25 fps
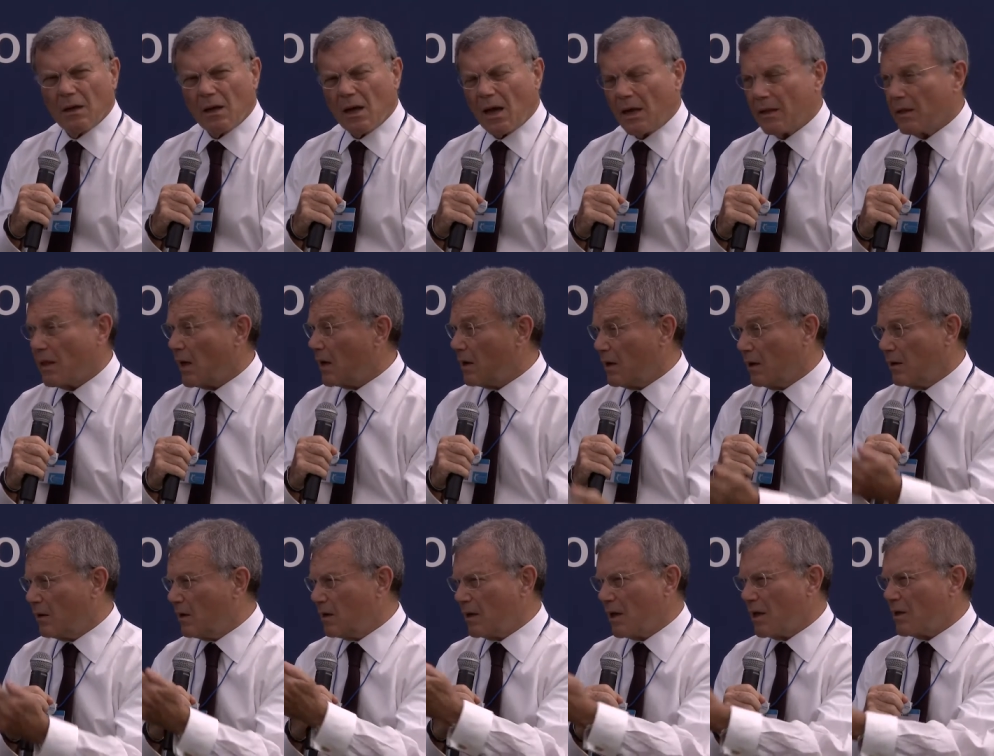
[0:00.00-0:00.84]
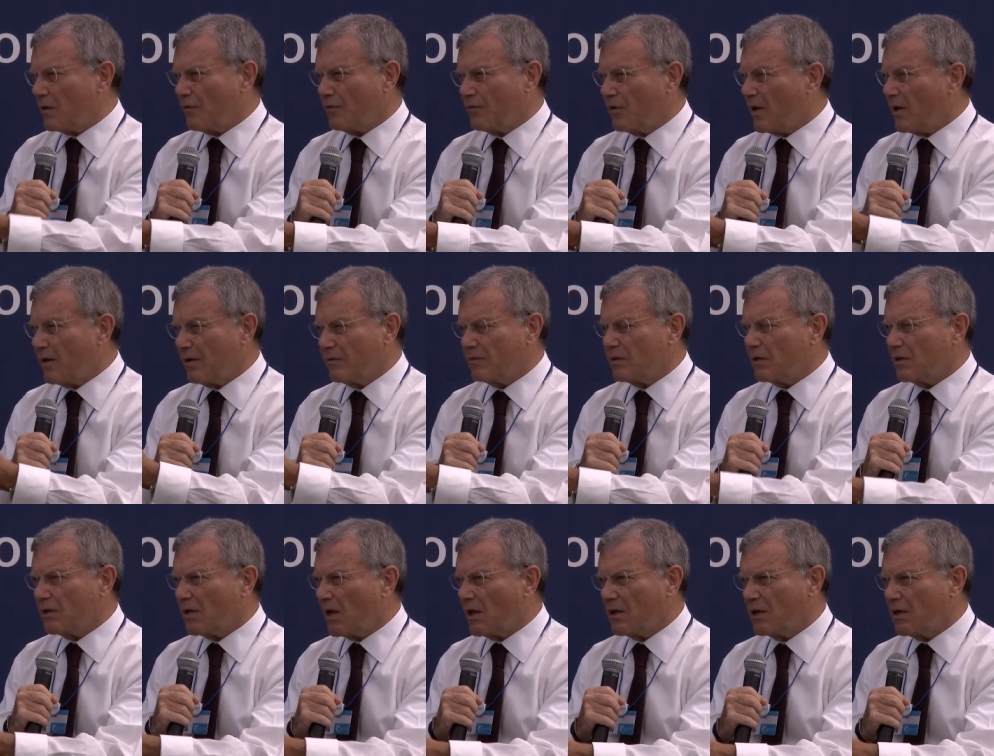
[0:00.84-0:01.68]
and then in another 5 to
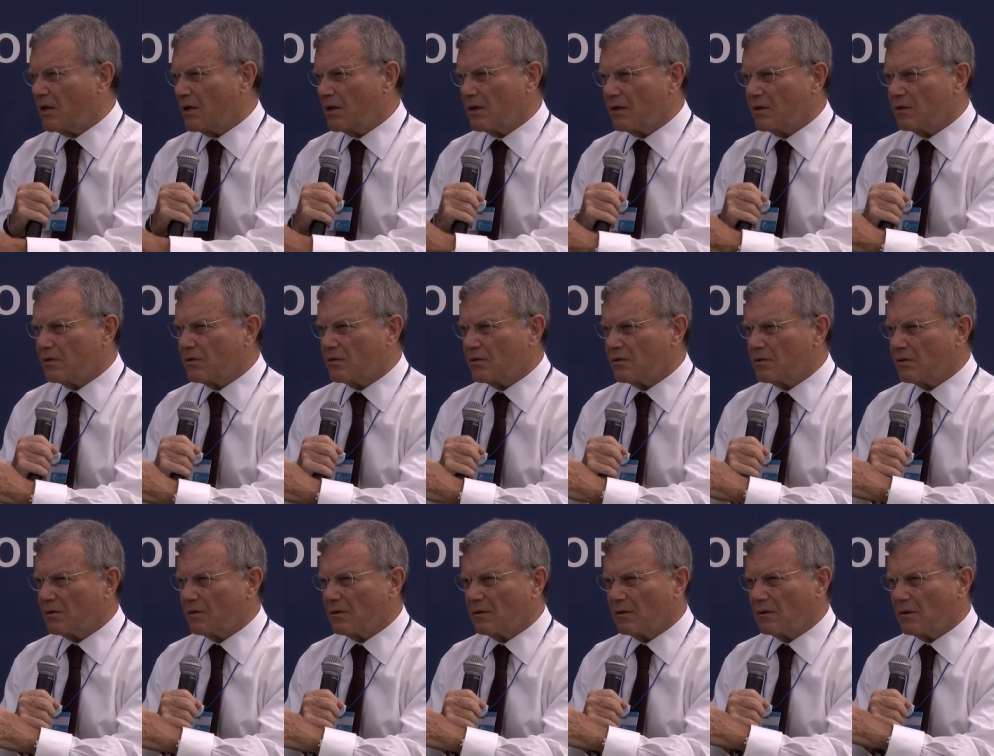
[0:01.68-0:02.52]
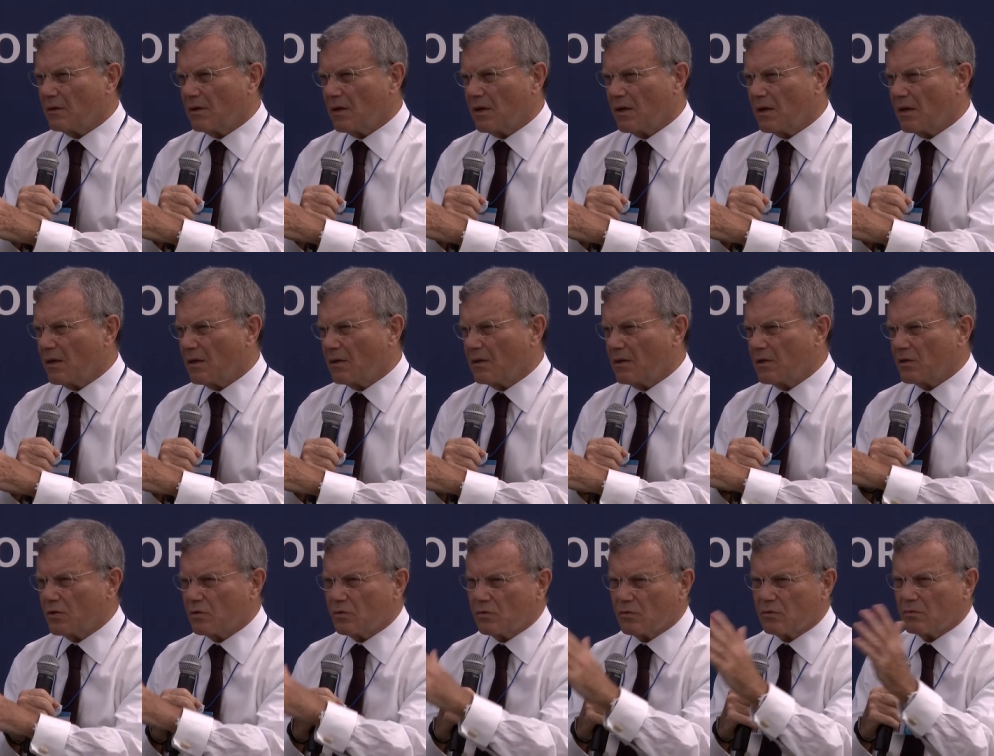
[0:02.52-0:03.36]
10 years,
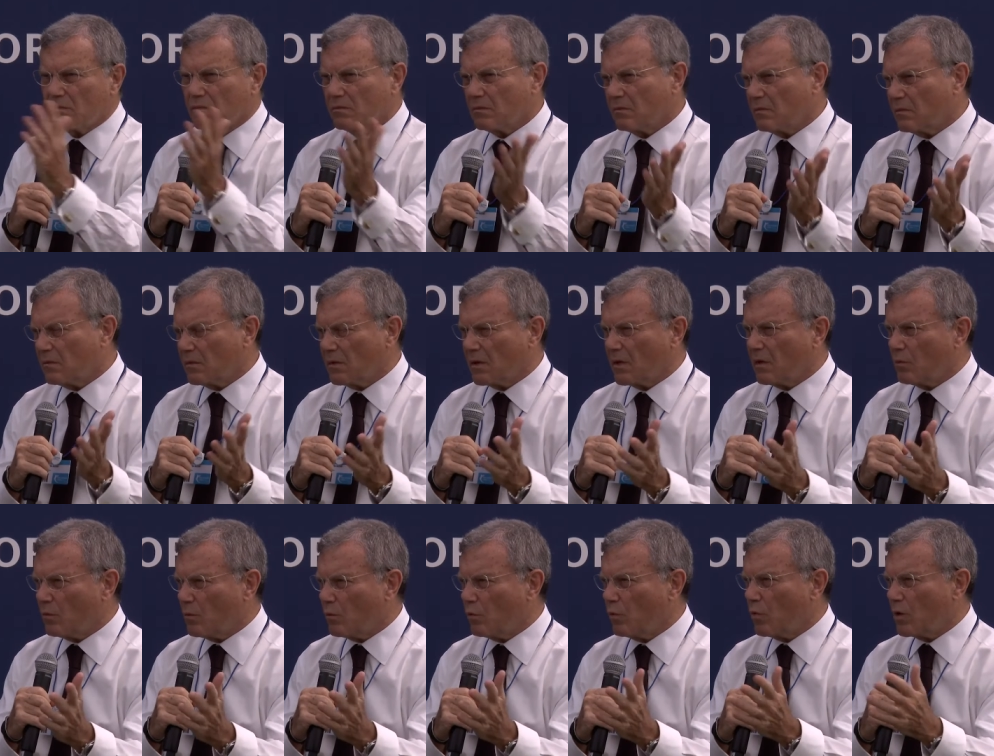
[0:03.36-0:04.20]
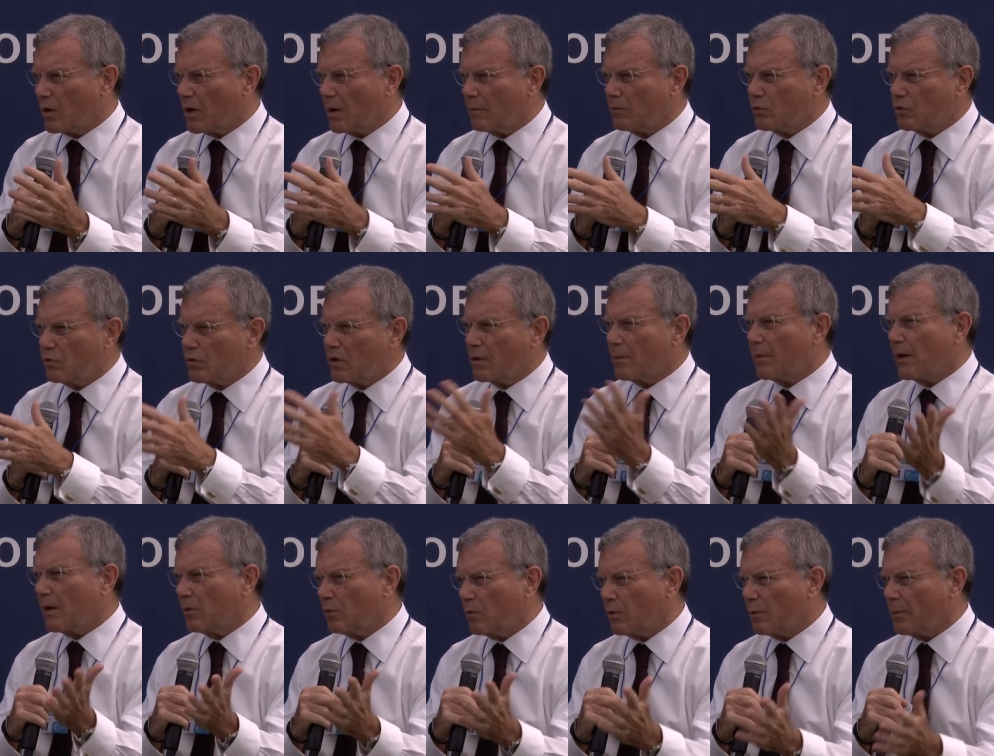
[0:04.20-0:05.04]
this, you know, what I'm talking
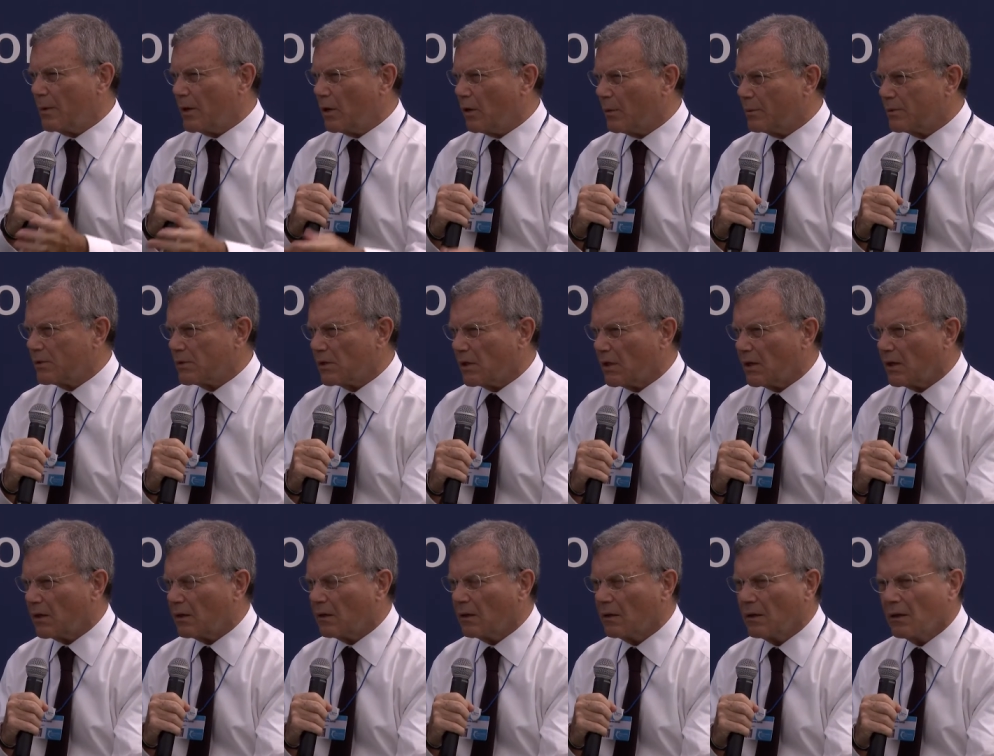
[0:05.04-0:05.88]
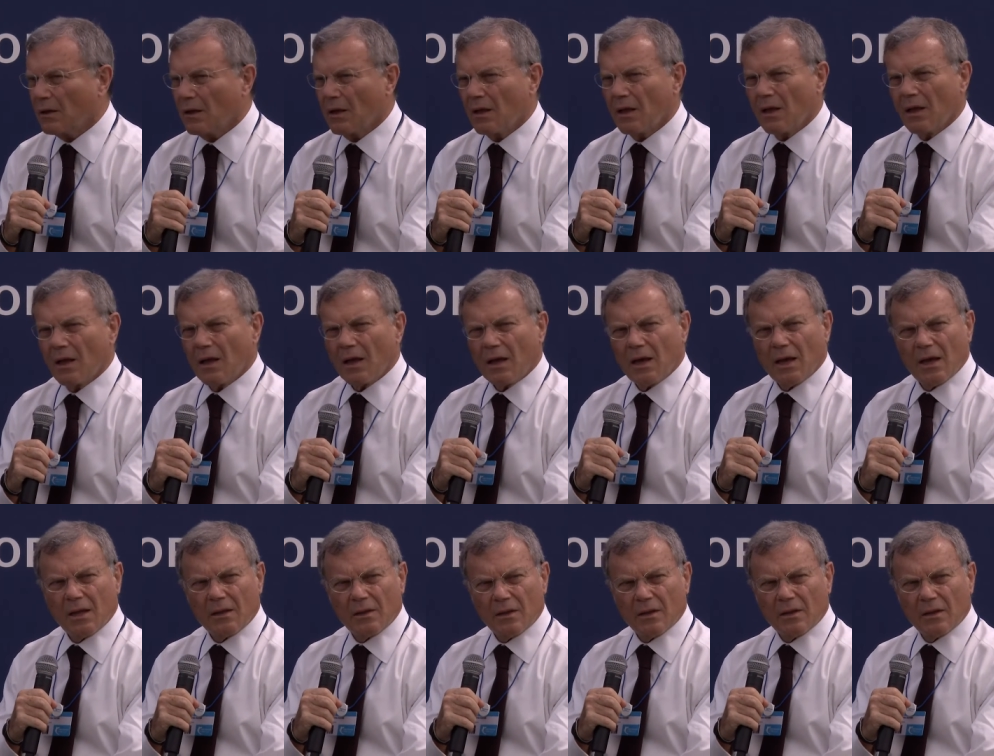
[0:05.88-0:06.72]
about will be obsolete.
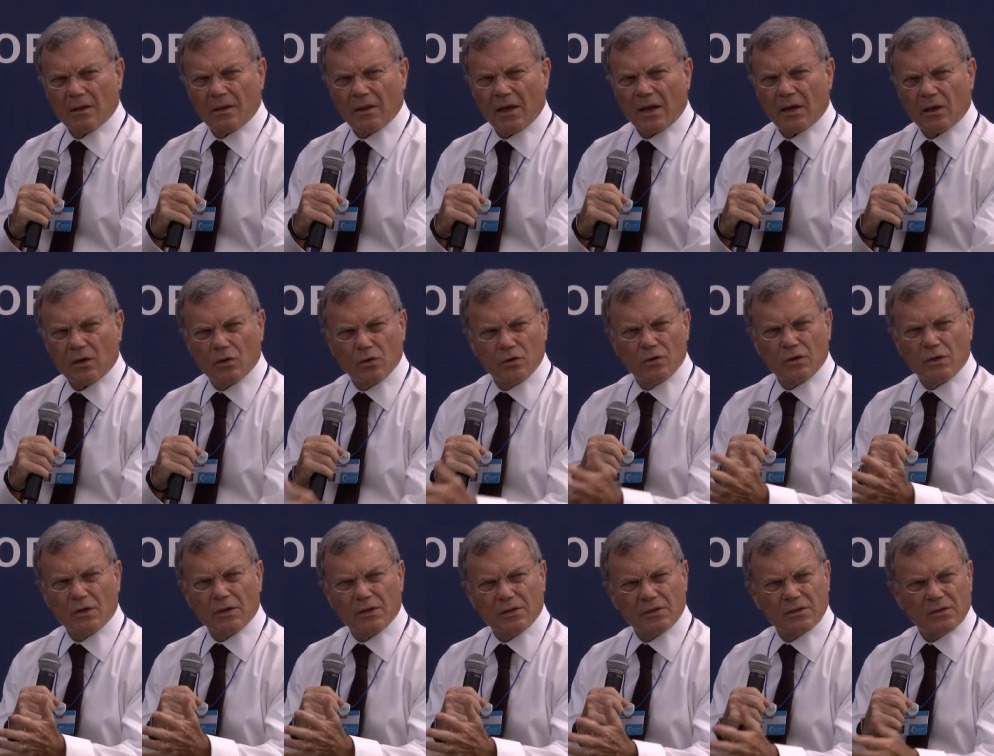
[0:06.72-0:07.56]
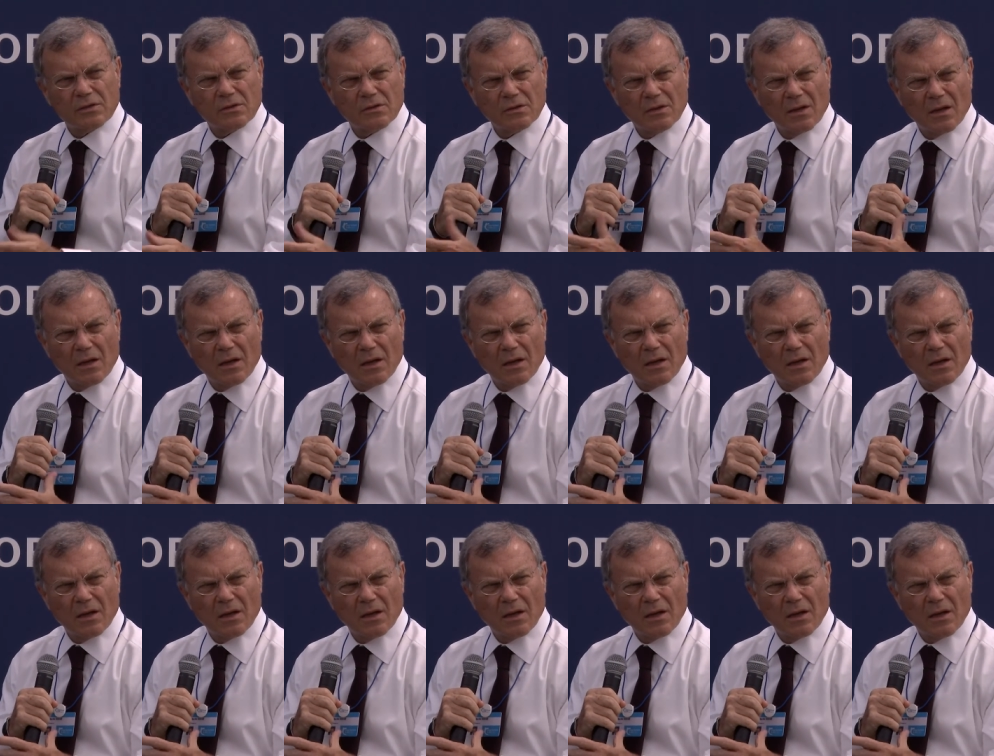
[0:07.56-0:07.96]
And thank goodness,